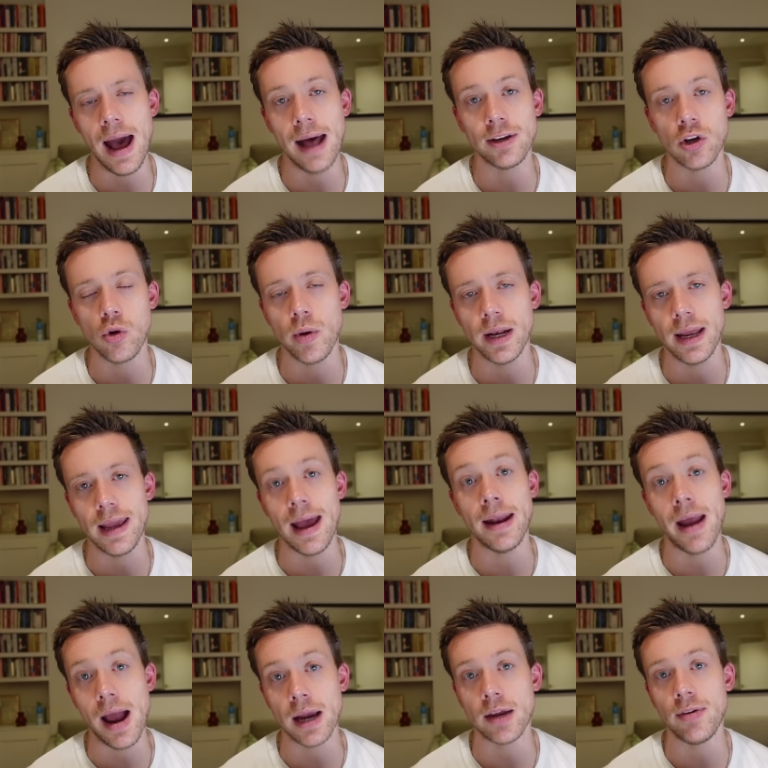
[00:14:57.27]
adequately and
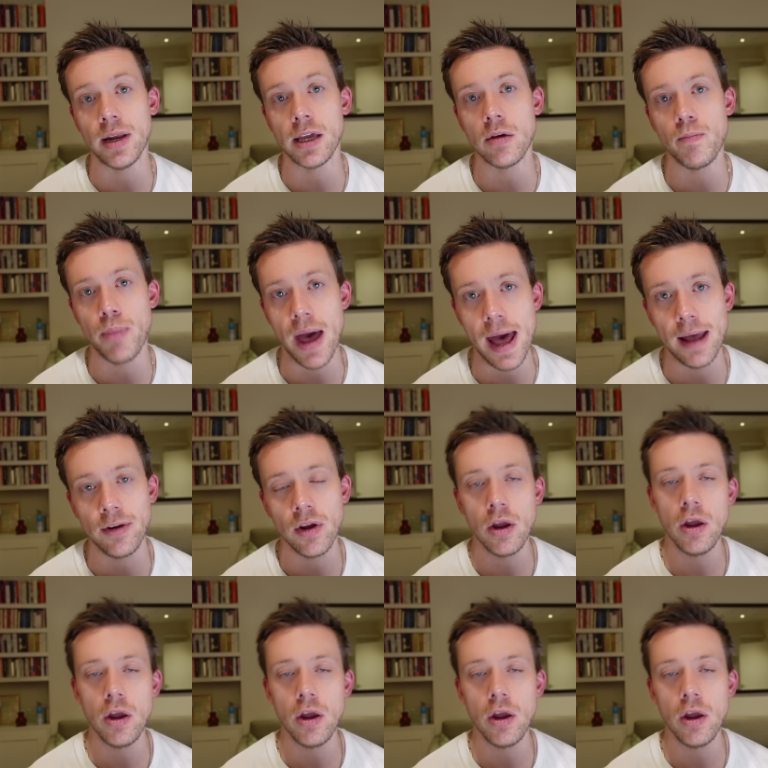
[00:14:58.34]
accurately compared